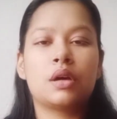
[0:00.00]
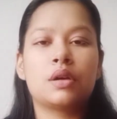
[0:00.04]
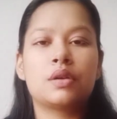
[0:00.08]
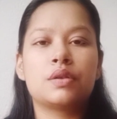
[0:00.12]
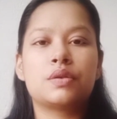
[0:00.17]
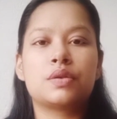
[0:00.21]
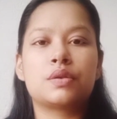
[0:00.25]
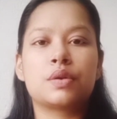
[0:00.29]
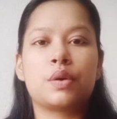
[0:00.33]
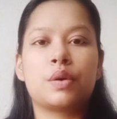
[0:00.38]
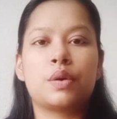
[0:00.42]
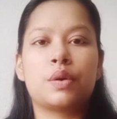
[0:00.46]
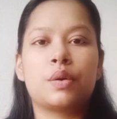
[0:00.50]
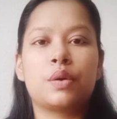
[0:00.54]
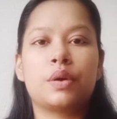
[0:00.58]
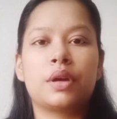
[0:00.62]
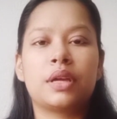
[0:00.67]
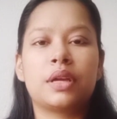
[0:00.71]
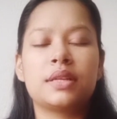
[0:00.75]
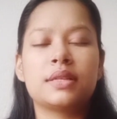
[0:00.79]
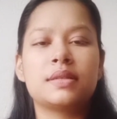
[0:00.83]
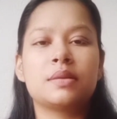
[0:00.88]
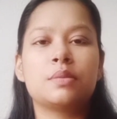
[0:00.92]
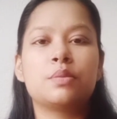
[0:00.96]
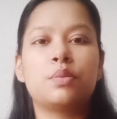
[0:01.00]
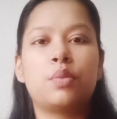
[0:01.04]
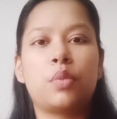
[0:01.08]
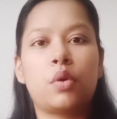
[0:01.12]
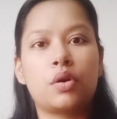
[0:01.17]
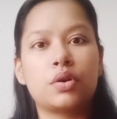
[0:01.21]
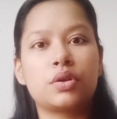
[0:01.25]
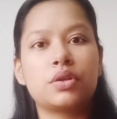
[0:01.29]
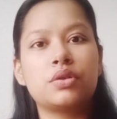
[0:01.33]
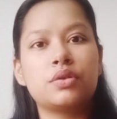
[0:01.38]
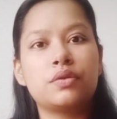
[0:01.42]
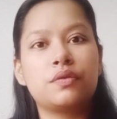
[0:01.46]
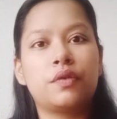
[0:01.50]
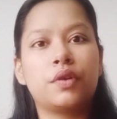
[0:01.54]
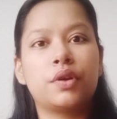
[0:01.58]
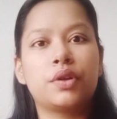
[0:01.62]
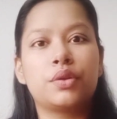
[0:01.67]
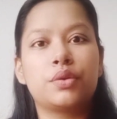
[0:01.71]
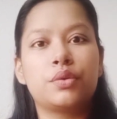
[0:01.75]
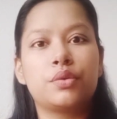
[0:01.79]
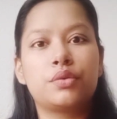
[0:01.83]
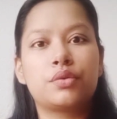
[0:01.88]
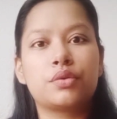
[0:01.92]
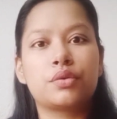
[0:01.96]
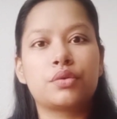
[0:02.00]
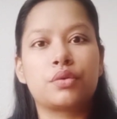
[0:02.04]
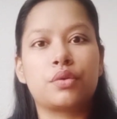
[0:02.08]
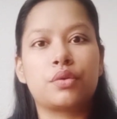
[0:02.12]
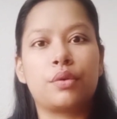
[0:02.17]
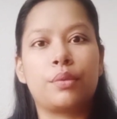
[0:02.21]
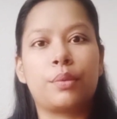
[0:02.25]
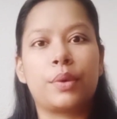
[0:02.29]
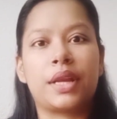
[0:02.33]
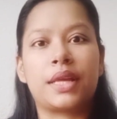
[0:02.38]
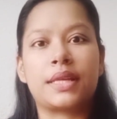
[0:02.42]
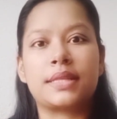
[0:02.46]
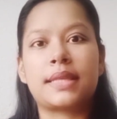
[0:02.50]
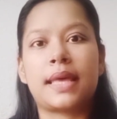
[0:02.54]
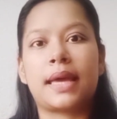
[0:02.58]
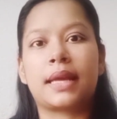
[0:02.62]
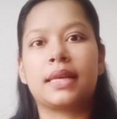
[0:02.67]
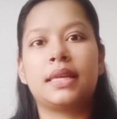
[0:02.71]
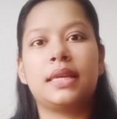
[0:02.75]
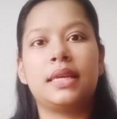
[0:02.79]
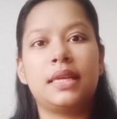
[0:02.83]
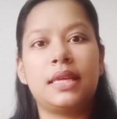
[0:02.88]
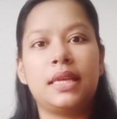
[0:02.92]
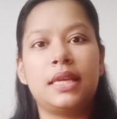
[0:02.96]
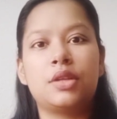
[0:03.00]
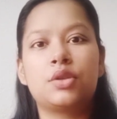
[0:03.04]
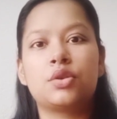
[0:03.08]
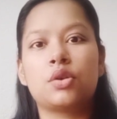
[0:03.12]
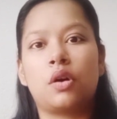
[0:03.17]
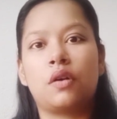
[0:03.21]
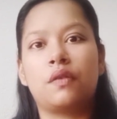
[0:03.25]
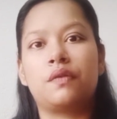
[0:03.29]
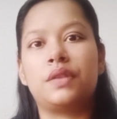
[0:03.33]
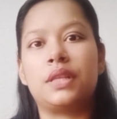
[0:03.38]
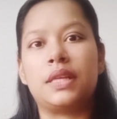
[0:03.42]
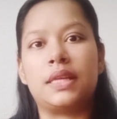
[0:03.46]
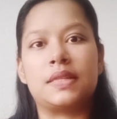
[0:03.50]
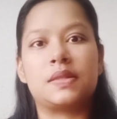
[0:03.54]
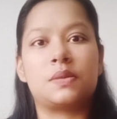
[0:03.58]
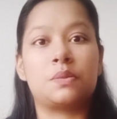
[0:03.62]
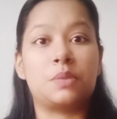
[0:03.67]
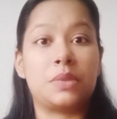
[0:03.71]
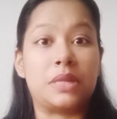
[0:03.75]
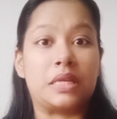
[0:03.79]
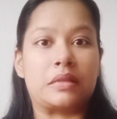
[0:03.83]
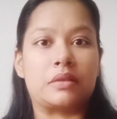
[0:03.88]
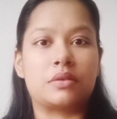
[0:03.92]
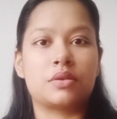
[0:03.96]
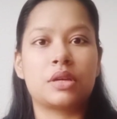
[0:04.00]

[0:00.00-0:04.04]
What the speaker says: So it is important for you to know what exactly each of these means.